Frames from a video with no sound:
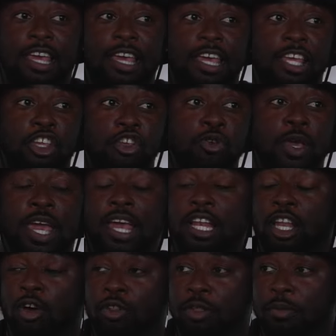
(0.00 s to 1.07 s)
you
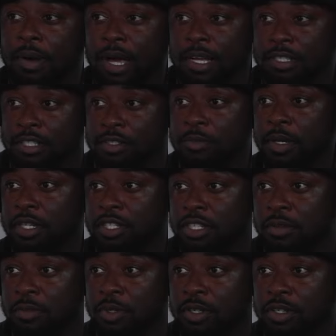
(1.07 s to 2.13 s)
can't load the box as much
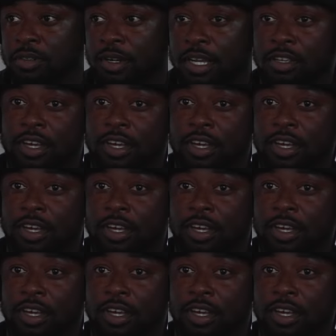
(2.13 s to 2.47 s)
anymore, right?